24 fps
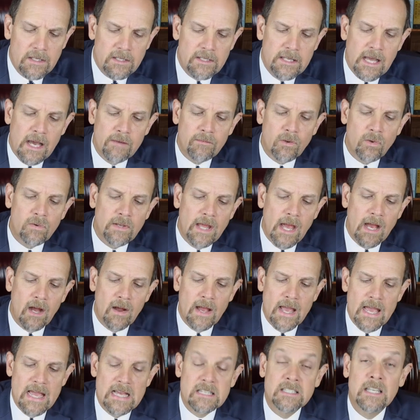devil now
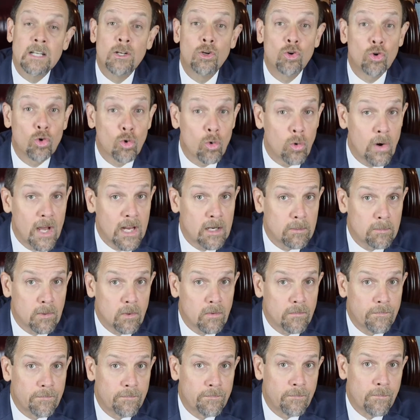has
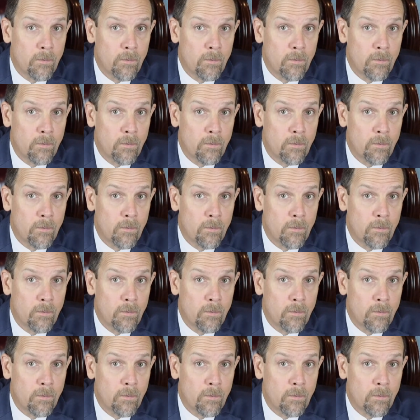incredible